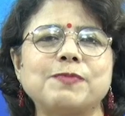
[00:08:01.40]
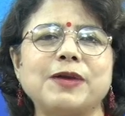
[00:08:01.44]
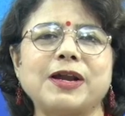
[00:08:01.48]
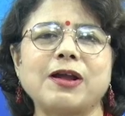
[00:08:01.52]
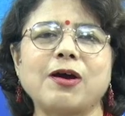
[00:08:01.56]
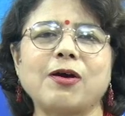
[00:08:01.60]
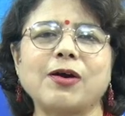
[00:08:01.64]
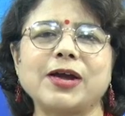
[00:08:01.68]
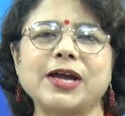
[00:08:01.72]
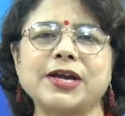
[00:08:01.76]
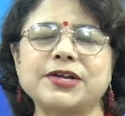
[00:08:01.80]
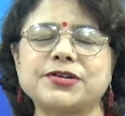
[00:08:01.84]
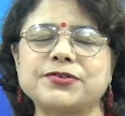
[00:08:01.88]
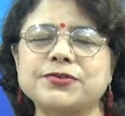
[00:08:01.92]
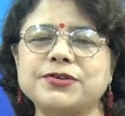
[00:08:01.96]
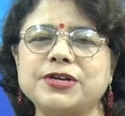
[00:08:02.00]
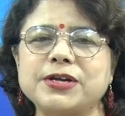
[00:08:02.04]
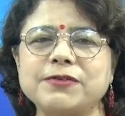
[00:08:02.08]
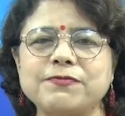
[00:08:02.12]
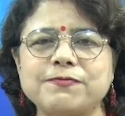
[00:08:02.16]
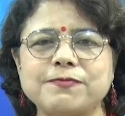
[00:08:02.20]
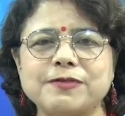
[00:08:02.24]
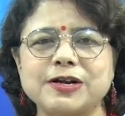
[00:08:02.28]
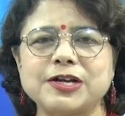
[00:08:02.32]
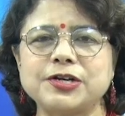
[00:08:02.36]
belonging to
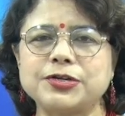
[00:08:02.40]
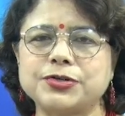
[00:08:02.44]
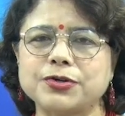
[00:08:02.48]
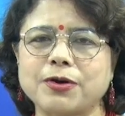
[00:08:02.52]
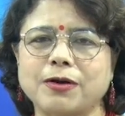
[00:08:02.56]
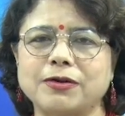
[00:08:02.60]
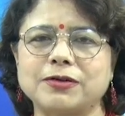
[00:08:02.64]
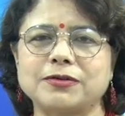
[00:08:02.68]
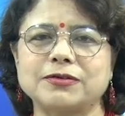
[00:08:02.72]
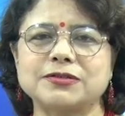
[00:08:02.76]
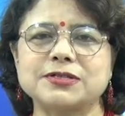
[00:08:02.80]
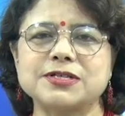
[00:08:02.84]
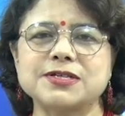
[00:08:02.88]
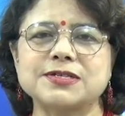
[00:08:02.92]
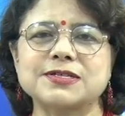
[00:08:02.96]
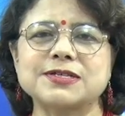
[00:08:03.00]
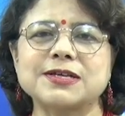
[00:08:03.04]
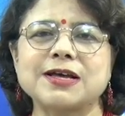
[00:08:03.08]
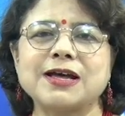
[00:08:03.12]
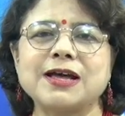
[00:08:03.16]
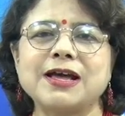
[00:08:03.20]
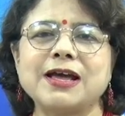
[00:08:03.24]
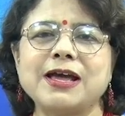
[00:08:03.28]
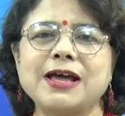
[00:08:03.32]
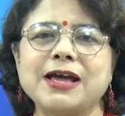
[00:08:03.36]
different genres.
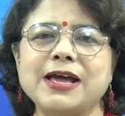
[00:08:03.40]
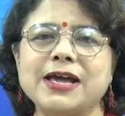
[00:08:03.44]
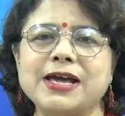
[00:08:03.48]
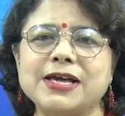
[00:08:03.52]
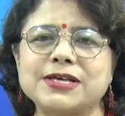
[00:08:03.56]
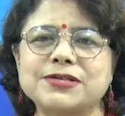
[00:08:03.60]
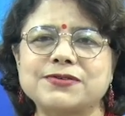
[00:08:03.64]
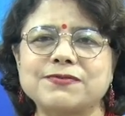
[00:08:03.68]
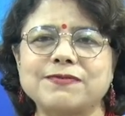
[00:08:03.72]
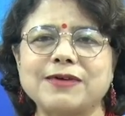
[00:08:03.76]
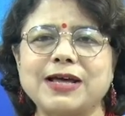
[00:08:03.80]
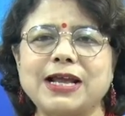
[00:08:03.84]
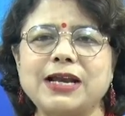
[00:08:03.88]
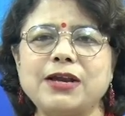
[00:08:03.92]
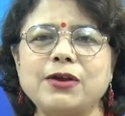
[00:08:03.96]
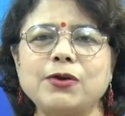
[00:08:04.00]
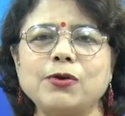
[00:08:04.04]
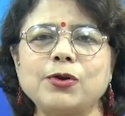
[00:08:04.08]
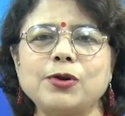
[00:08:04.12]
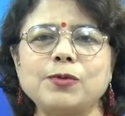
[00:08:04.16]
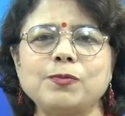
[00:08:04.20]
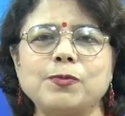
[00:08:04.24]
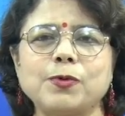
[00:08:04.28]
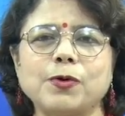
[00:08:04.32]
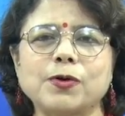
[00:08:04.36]
His
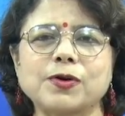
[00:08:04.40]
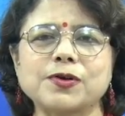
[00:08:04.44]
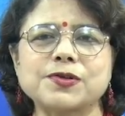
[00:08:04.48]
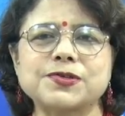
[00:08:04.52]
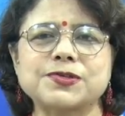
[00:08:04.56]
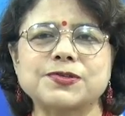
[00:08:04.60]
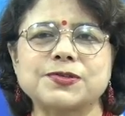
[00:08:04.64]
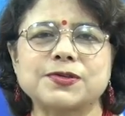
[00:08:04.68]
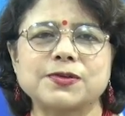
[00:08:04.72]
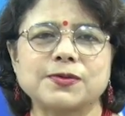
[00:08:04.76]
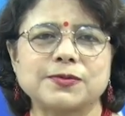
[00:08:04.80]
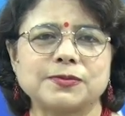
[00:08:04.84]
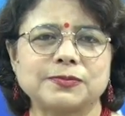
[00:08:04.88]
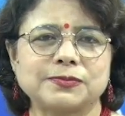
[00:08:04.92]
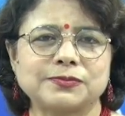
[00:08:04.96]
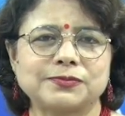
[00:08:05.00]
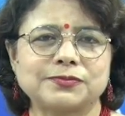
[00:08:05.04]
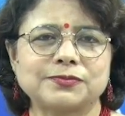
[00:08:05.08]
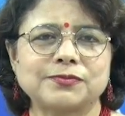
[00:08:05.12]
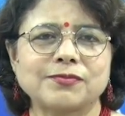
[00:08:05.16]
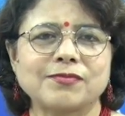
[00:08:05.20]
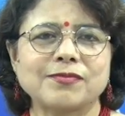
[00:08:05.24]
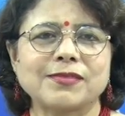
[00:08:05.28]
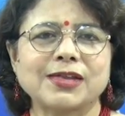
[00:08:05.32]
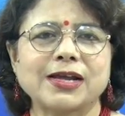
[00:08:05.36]
well-known books
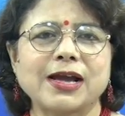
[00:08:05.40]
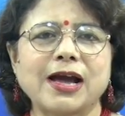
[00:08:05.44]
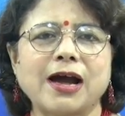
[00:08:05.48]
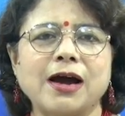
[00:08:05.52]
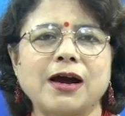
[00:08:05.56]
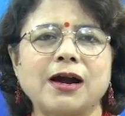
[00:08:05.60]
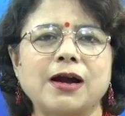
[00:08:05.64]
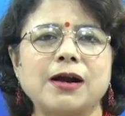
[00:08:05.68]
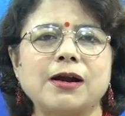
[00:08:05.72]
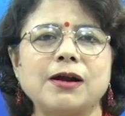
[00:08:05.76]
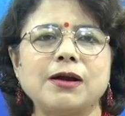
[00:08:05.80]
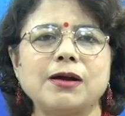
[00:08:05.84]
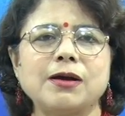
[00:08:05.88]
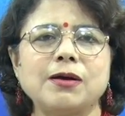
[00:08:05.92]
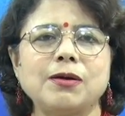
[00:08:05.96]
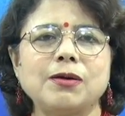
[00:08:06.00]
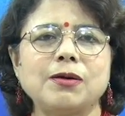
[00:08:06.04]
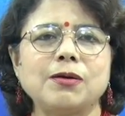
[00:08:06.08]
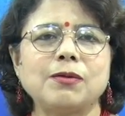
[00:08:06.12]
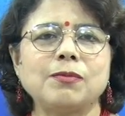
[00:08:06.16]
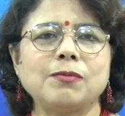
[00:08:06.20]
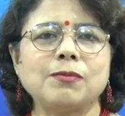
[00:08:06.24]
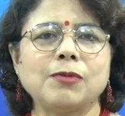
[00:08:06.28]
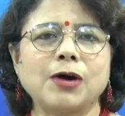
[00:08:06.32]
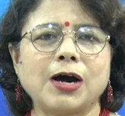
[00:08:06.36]
are
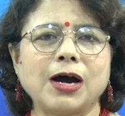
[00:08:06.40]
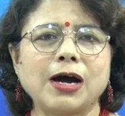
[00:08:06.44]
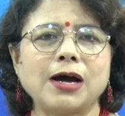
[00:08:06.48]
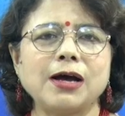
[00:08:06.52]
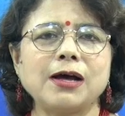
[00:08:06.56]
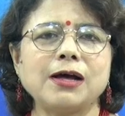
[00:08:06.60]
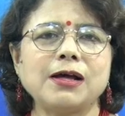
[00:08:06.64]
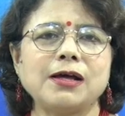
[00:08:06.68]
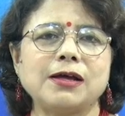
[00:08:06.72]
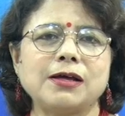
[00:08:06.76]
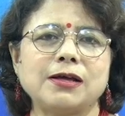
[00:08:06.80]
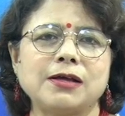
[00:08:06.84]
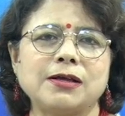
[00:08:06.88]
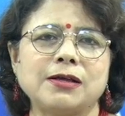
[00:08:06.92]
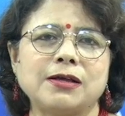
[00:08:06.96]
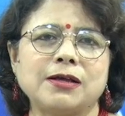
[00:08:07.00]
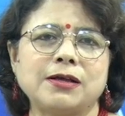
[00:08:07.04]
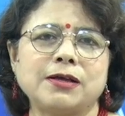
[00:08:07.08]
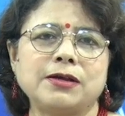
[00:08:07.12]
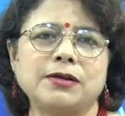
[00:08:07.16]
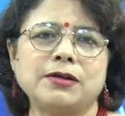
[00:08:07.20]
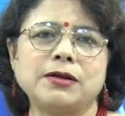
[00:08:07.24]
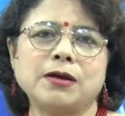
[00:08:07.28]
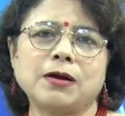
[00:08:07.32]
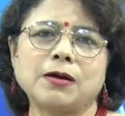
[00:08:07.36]
Maha
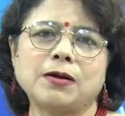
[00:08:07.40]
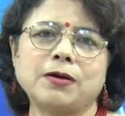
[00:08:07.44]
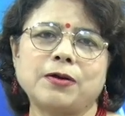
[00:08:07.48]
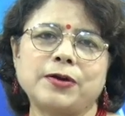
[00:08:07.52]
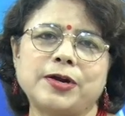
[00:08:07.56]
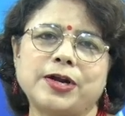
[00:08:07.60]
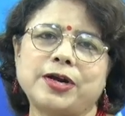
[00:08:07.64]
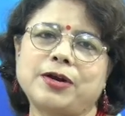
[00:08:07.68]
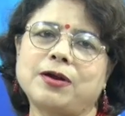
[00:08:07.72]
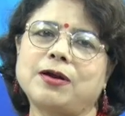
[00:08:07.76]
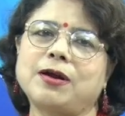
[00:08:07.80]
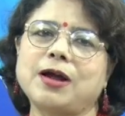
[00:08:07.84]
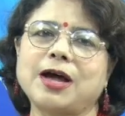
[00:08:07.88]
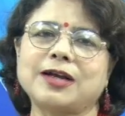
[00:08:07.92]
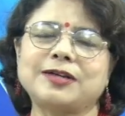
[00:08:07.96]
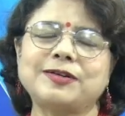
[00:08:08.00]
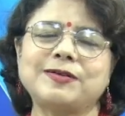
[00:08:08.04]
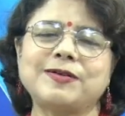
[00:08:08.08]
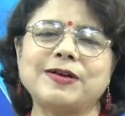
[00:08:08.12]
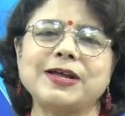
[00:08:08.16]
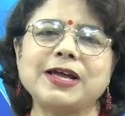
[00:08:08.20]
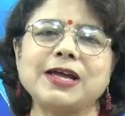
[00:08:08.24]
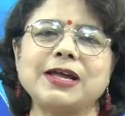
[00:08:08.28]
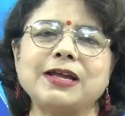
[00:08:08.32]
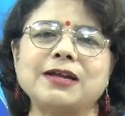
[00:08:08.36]
Nagarira
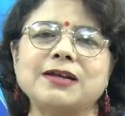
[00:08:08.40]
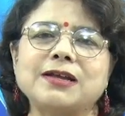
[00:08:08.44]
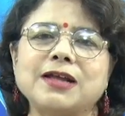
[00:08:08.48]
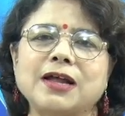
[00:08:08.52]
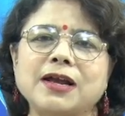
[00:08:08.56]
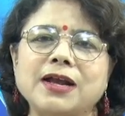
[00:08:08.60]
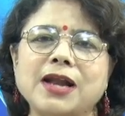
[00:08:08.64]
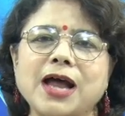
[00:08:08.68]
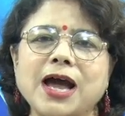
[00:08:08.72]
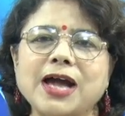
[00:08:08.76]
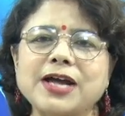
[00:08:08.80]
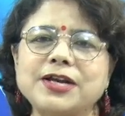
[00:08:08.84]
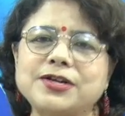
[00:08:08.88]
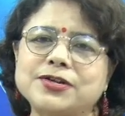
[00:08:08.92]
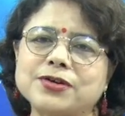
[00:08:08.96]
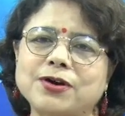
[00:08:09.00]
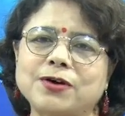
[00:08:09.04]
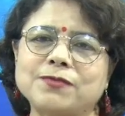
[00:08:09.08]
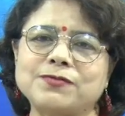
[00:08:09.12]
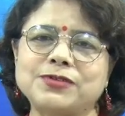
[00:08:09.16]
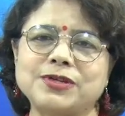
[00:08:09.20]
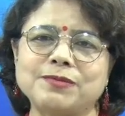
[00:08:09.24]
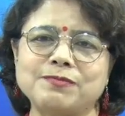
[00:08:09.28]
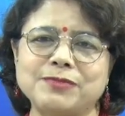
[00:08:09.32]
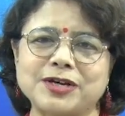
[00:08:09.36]
Ratri, The Night
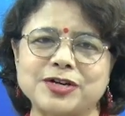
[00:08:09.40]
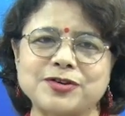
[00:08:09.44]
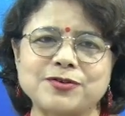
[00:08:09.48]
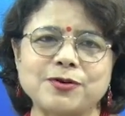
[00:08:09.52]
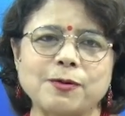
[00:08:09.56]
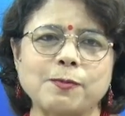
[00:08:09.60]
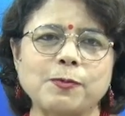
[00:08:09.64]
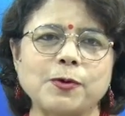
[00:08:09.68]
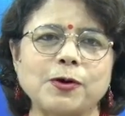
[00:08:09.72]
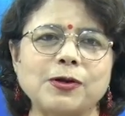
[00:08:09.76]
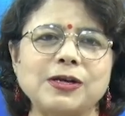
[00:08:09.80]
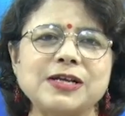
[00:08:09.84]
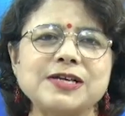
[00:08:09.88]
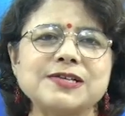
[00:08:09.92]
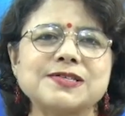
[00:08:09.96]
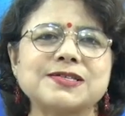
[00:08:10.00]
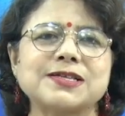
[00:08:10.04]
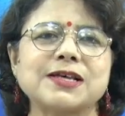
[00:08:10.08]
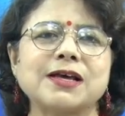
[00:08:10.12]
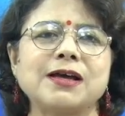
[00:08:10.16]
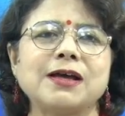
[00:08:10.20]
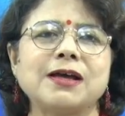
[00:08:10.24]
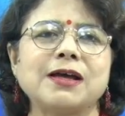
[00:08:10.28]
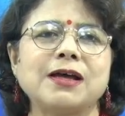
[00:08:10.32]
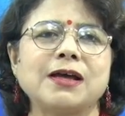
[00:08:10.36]
of the
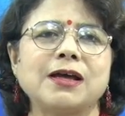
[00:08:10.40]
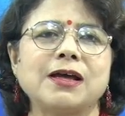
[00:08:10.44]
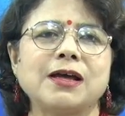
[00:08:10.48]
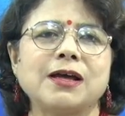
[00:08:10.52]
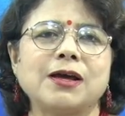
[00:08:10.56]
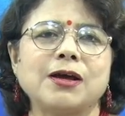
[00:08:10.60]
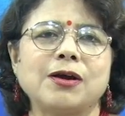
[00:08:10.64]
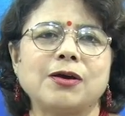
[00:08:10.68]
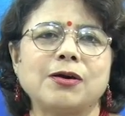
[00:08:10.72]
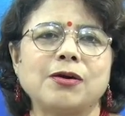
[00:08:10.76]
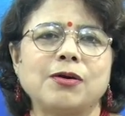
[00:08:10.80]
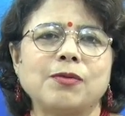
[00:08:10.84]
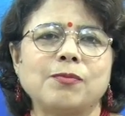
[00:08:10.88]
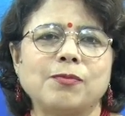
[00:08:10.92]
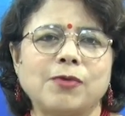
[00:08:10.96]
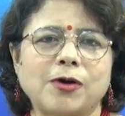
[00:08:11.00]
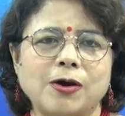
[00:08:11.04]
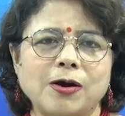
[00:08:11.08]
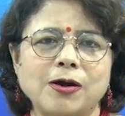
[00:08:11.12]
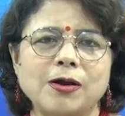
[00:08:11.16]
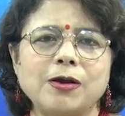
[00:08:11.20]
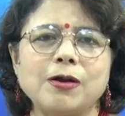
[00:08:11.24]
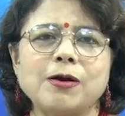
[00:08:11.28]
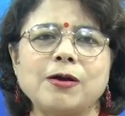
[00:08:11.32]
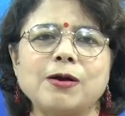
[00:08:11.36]
Metropolis,
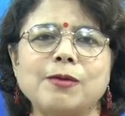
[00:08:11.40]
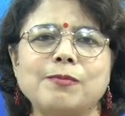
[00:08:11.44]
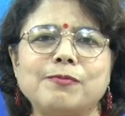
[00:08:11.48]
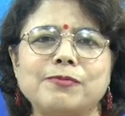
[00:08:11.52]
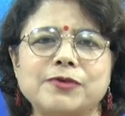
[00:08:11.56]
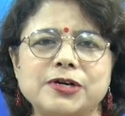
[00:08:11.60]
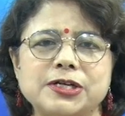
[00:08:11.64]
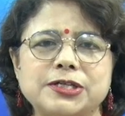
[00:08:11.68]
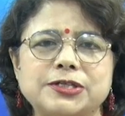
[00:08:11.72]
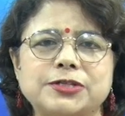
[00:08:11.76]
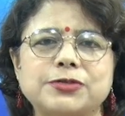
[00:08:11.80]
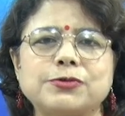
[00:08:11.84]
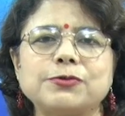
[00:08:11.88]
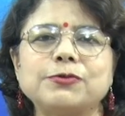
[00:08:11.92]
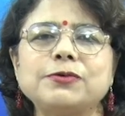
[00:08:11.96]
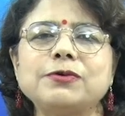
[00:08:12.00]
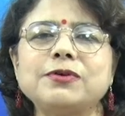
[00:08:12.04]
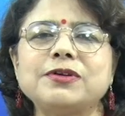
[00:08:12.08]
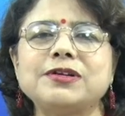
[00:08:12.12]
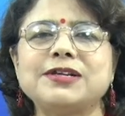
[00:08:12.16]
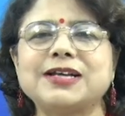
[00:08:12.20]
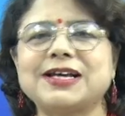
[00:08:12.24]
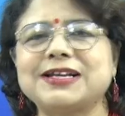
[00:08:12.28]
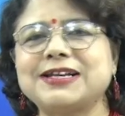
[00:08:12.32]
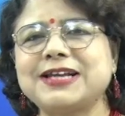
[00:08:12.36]
Moranara Mrittu,
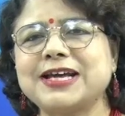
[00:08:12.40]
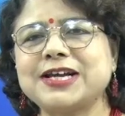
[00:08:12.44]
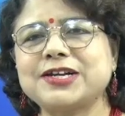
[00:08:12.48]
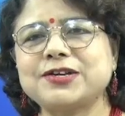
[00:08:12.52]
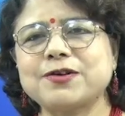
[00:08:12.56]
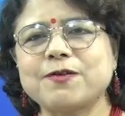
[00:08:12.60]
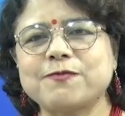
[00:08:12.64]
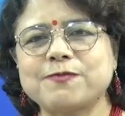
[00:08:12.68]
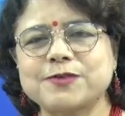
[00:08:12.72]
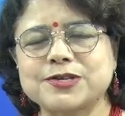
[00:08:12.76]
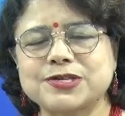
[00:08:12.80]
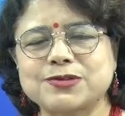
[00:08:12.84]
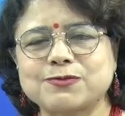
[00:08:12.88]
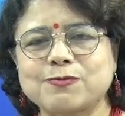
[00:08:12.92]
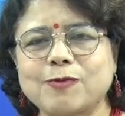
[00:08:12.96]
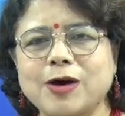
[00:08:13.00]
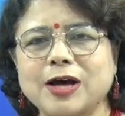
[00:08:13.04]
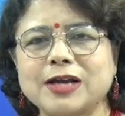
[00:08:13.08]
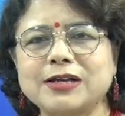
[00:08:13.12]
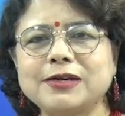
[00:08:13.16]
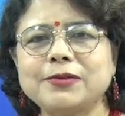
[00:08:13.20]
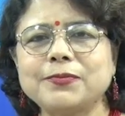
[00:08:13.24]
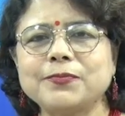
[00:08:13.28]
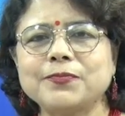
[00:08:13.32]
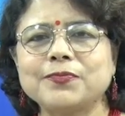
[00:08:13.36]
The Death of a
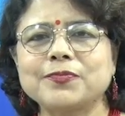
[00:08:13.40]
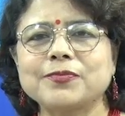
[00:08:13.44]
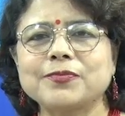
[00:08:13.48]
Swan,